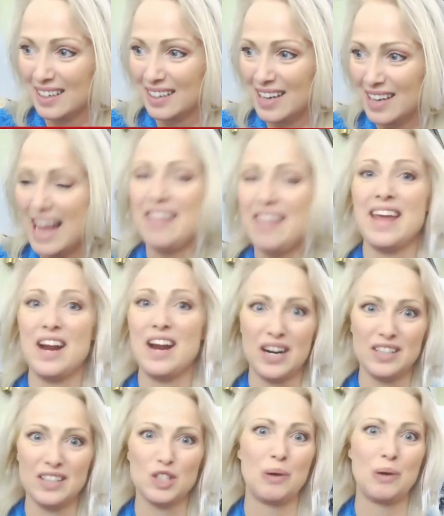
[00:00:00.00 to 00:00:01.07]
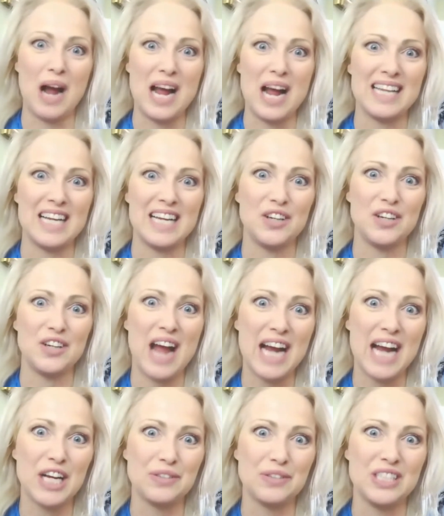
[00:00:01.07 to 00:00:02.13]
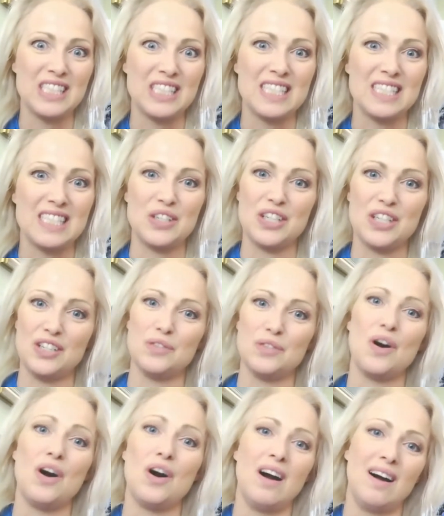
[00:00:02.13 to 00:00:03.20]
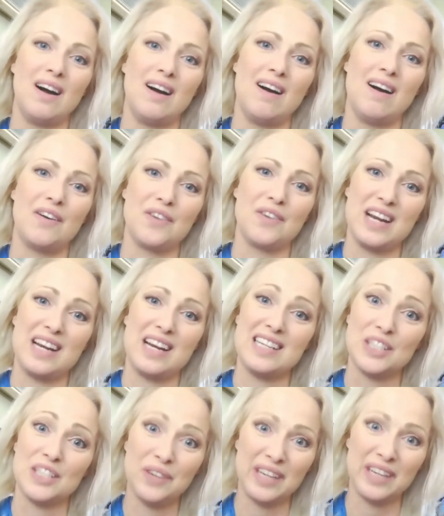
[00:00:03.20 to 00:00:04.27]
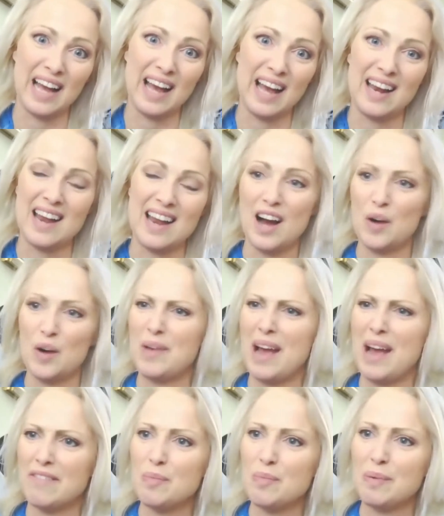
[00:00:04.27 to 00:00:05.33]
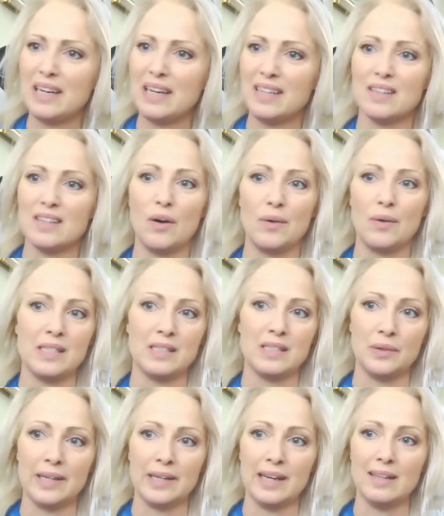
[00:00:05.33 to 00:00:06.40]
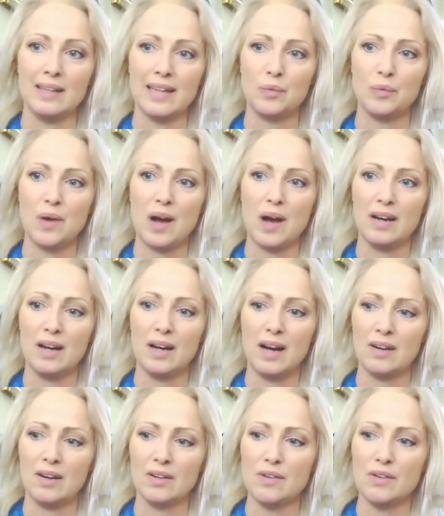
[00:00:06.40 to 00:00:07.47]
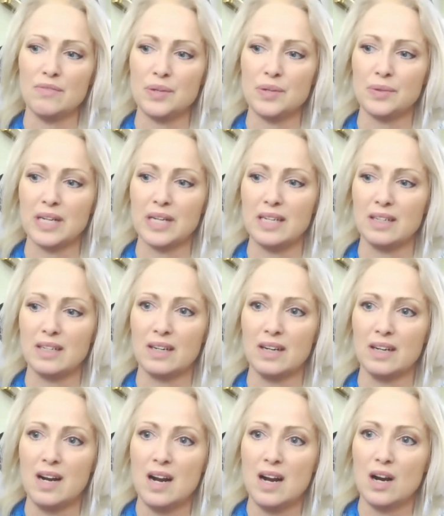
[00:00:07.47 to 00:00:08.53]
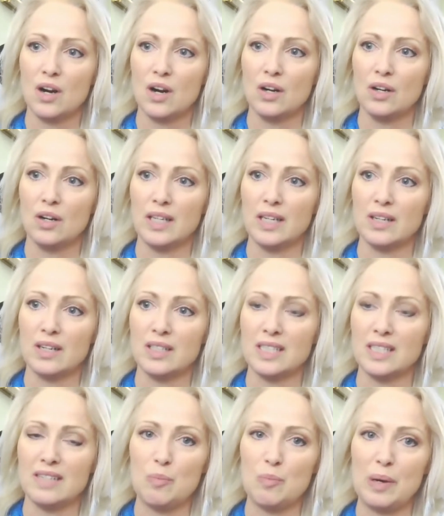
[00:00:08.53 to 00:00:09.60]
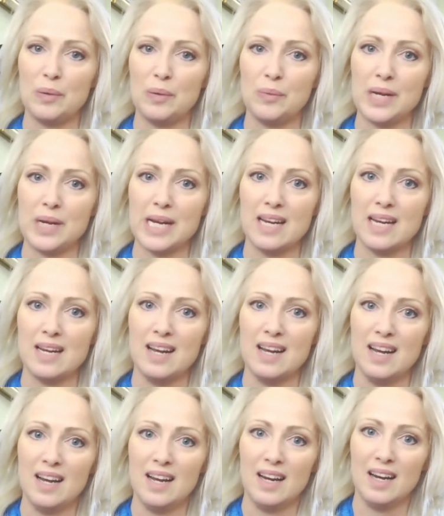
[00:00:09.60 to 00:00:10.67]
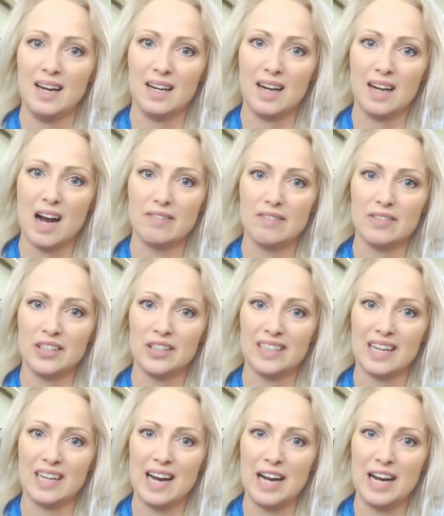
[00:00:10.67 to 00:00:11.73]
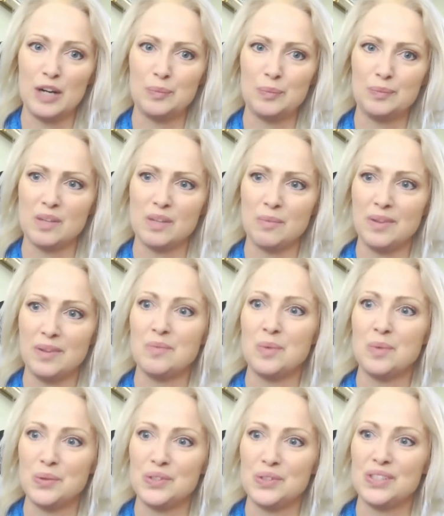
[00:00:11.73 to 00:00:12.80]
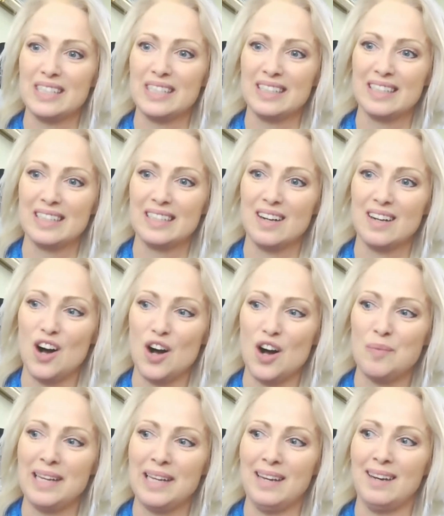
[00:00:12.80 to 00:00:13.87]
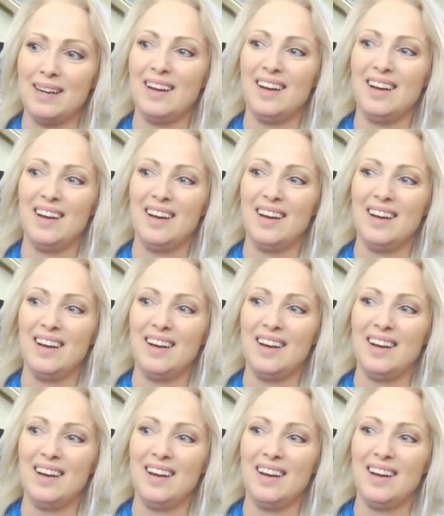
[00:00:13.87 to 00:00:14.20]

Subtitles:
and they're surprised at your accuracy, so you are already doing it. And everybody's already doing it. Like, I don't know if you were here earlier, Diva, but we covered some of the most common